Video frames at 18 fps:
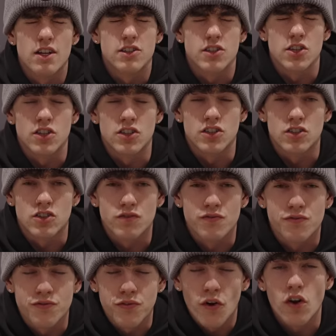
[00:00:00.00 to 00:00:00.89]
to
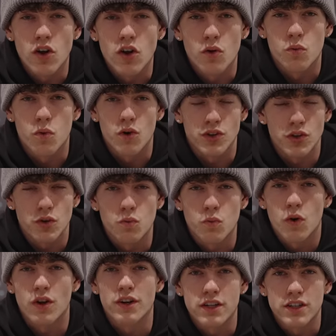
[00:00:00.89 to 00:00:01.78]
follow what you
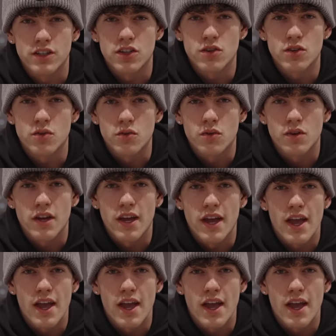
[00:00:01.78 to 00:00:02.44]
want to do.